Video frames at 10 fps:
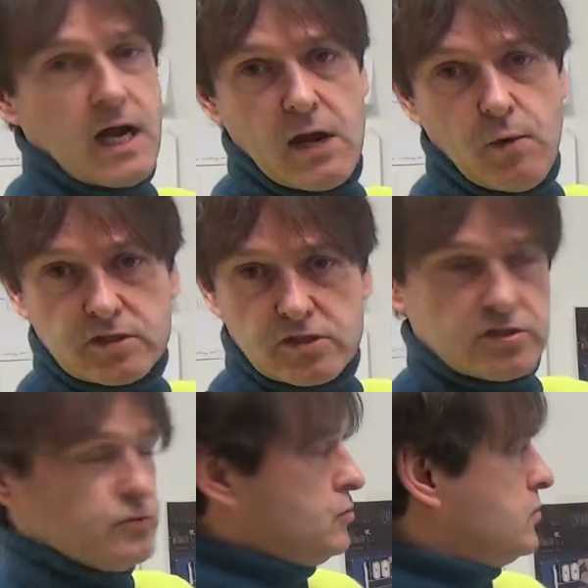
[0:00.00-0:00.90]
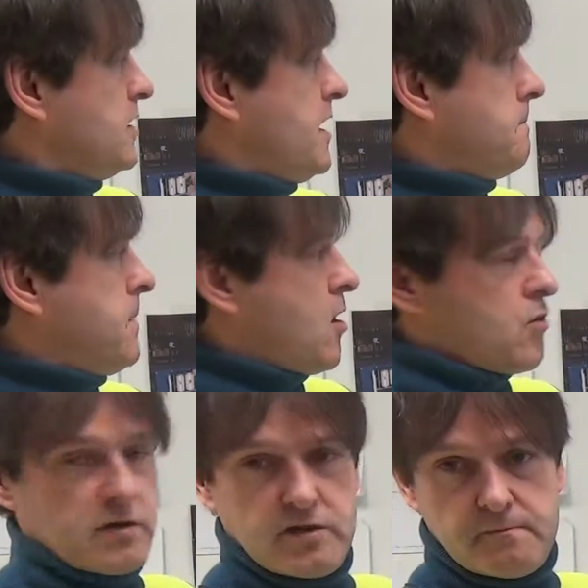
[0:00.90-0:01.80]
I wanted to
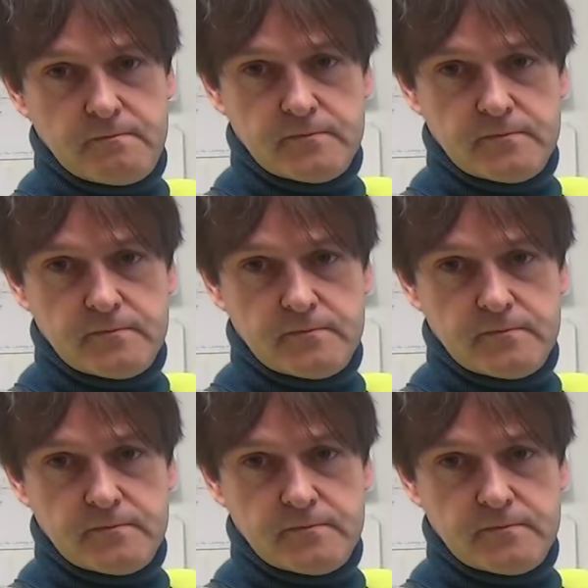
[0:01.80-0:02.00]
empower them,